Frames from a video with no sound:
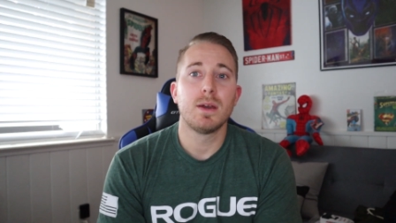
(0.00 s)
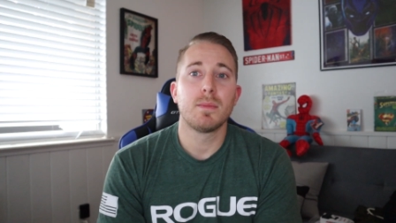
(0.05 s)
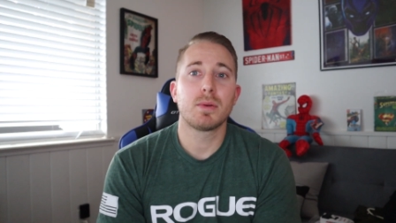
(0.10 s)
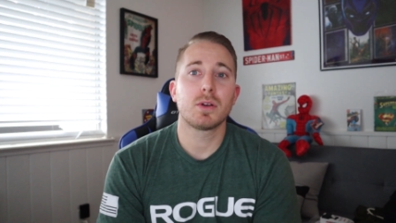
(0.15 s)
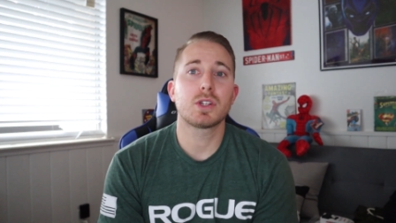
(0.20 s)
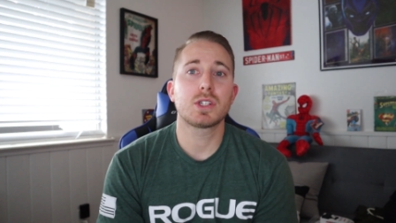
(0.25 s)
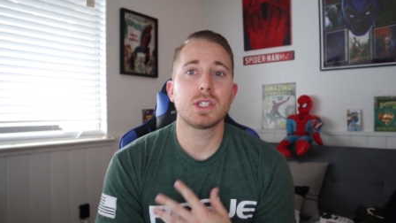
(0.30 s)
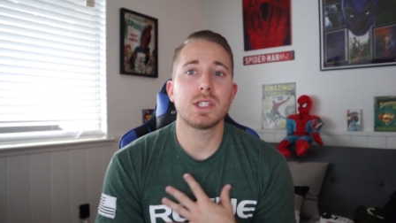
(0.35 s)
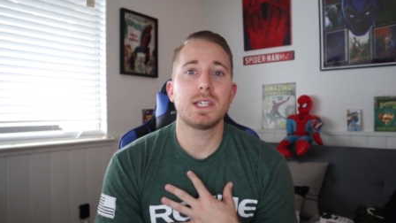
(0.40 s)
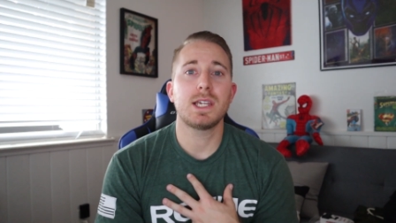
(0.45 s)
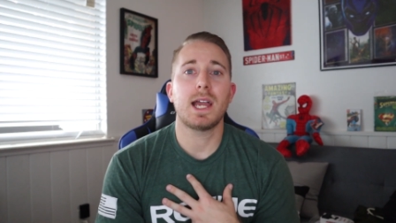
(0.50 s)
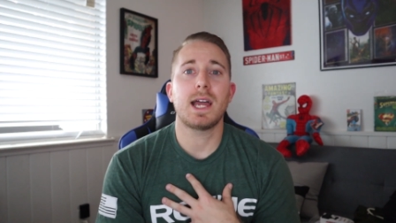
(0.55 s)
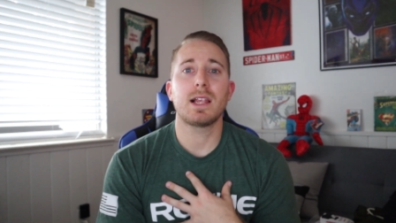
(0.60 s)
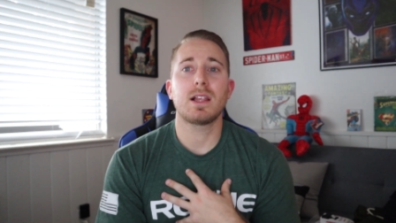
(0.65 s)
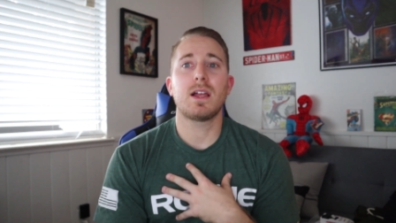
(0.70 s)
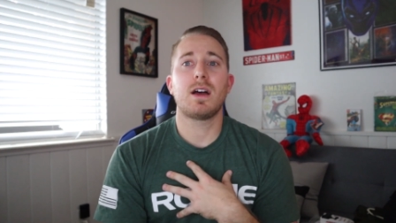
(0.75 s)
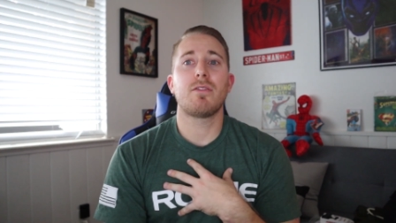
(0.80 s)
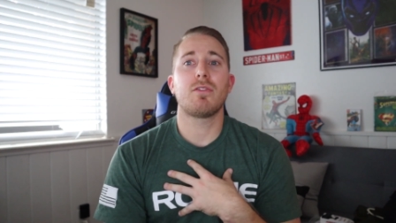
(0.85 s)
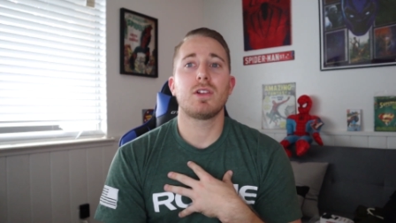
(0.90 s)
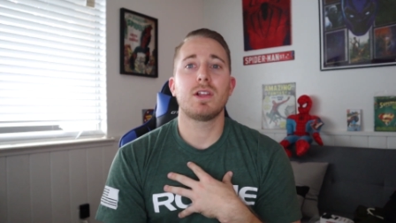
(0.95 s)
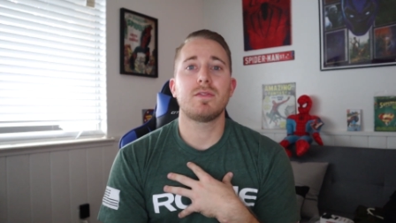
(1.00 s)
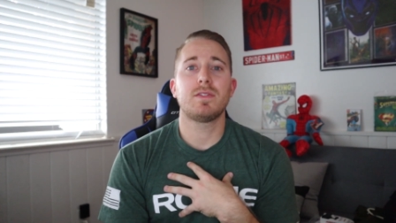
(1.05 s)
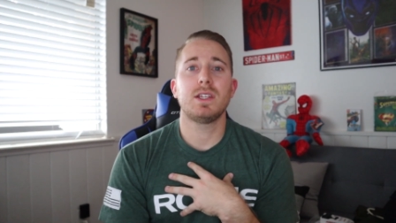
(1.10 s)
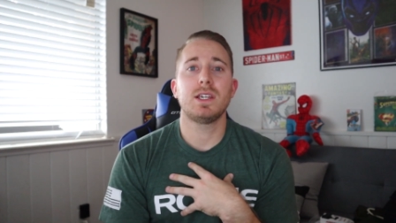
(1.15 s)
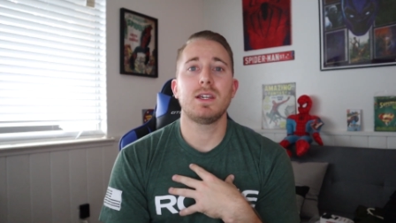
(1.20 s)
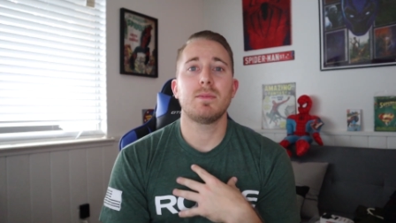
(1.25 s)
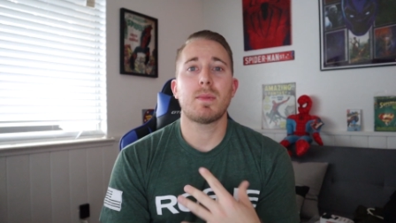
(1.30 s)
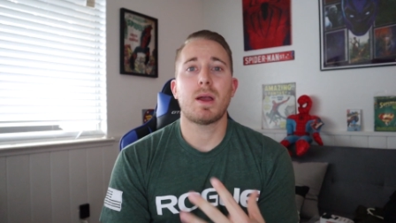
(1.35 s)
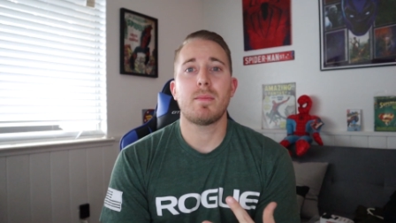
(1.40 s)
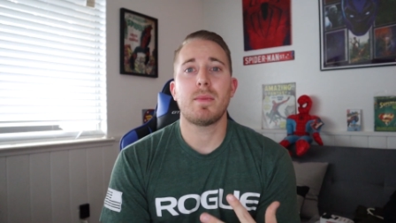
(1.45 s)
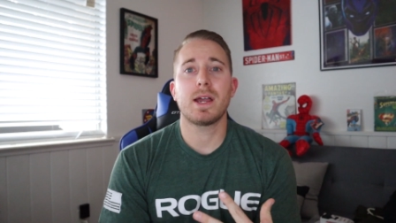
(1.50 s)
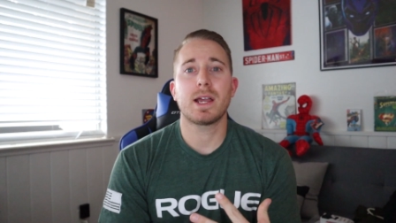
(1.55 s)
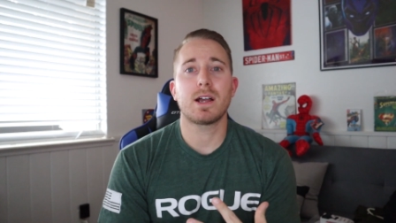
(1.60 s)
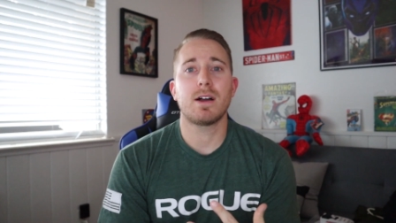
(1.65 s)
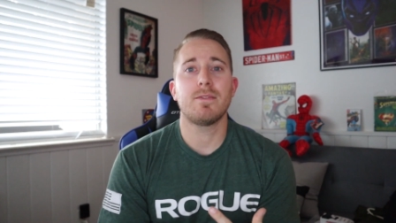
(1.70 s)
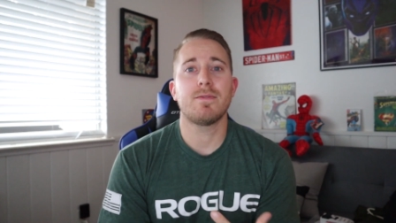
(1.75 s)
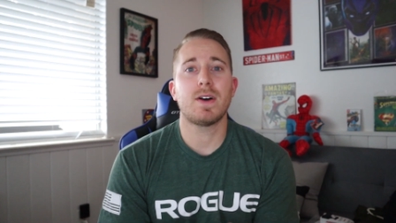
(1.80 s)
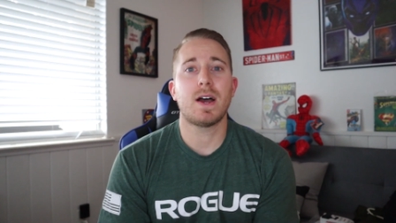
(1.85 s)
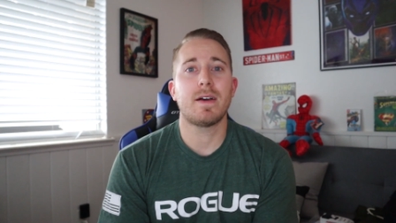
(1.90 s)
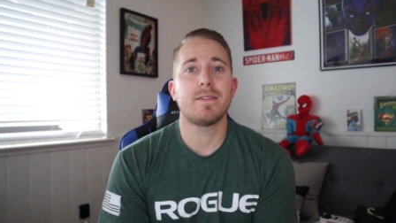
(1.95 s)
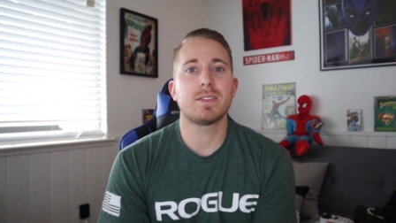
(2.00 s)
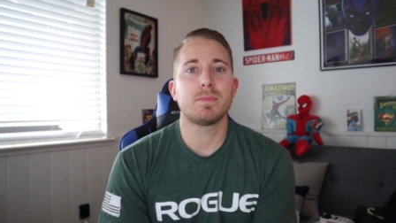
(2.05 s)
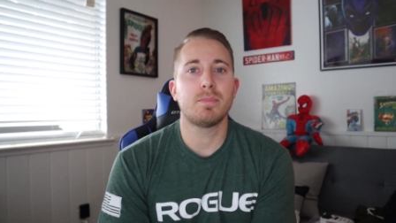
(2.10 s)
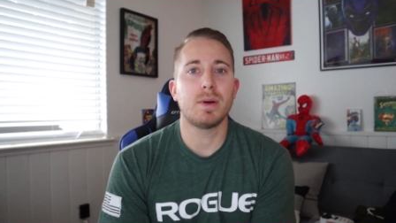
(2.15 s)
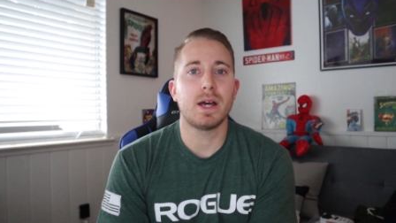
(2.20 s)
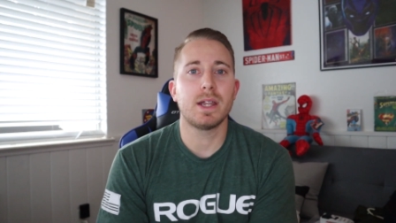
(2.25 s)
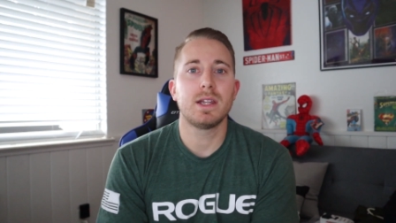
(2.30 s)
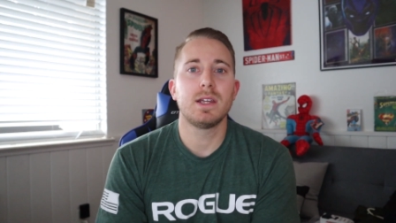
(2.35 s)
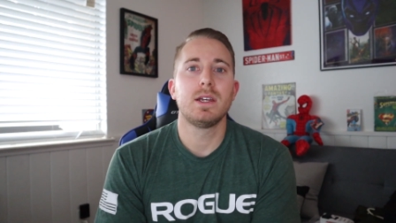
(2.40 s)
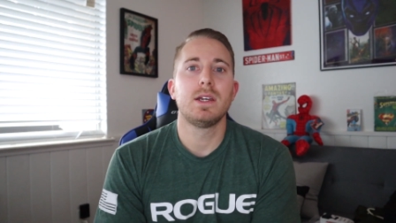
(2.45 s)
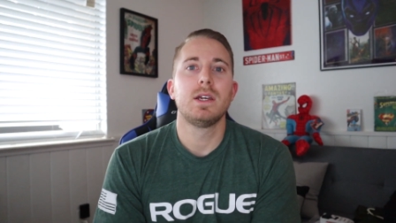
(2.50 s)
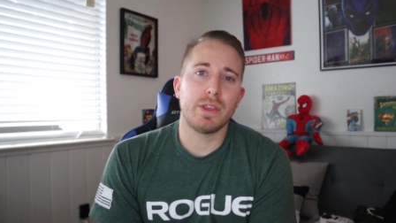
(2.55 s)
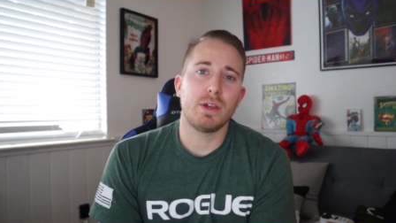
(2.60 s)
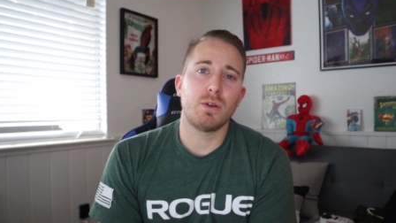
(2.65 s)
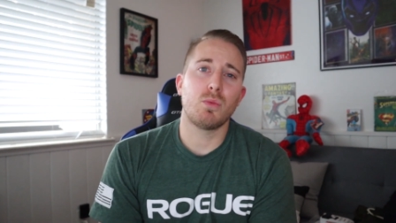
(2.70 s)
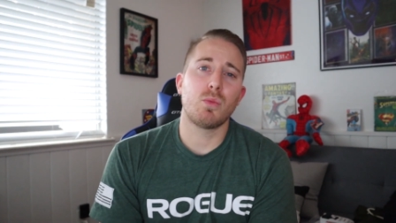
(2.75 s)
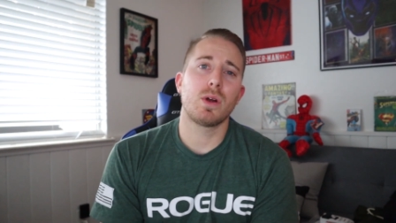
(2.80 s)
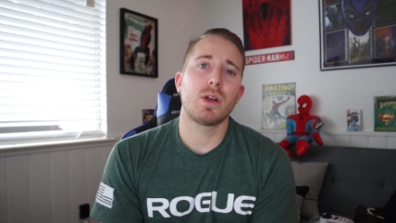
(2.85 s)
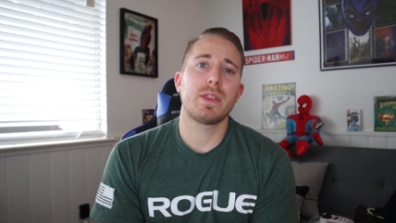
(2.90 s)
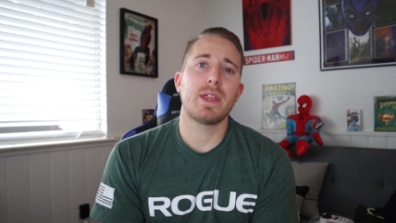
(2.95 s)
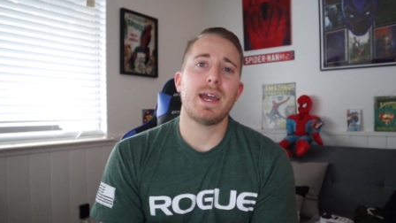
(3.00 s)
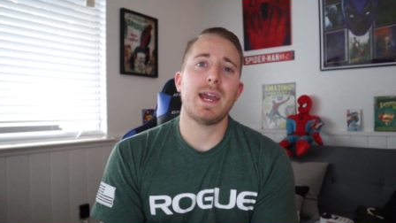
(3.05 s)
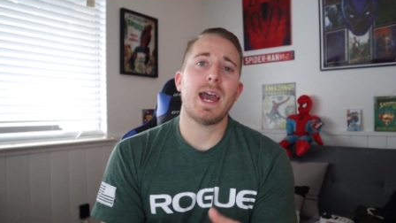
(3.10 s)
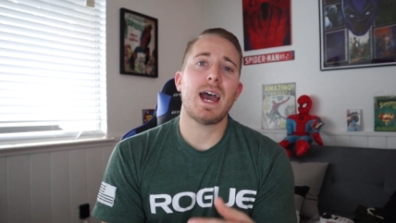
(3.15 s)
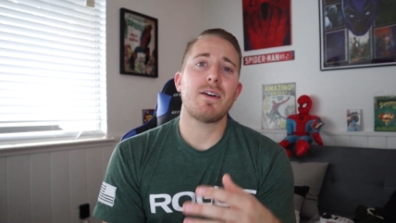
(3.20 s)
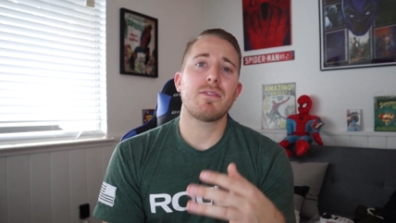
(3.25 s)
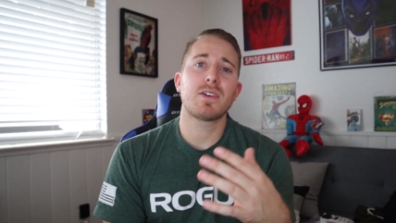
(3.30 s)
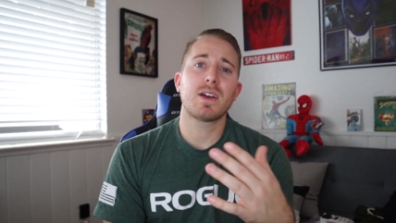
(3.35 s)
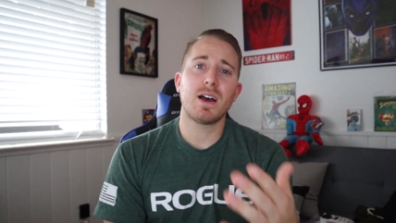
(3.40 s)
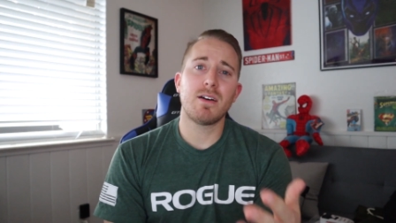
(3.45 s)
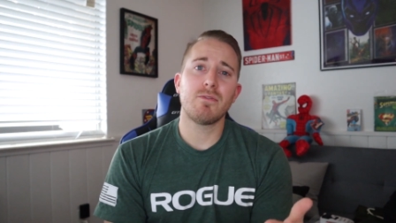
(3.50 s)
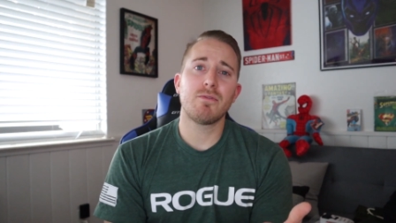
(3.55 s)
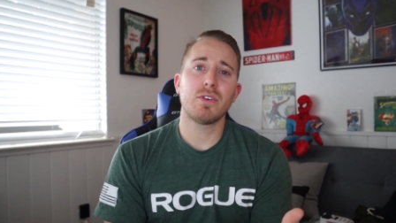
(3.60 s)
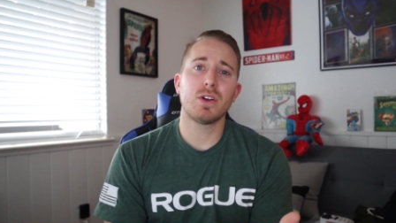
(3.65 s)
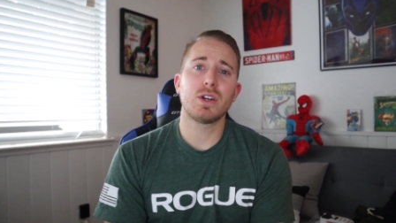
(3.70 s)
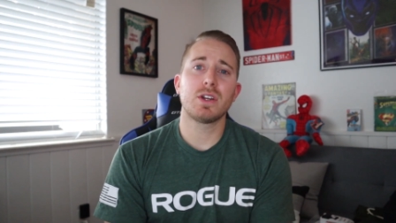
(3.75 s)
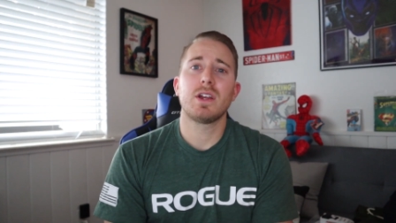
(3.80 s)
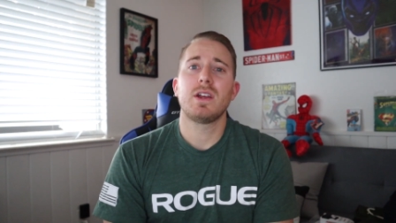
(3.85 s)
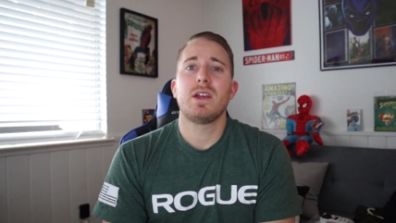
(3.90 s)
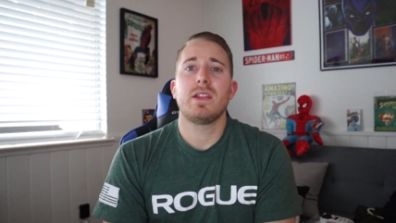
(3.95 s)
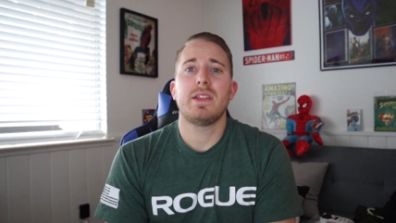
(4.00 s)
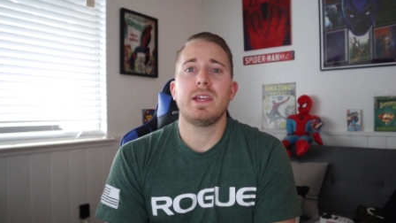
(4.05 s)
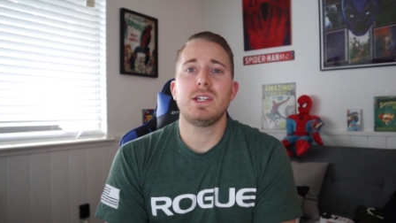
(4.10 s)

Personally, I love lifting in my Metcon 5s, but where they have comfort,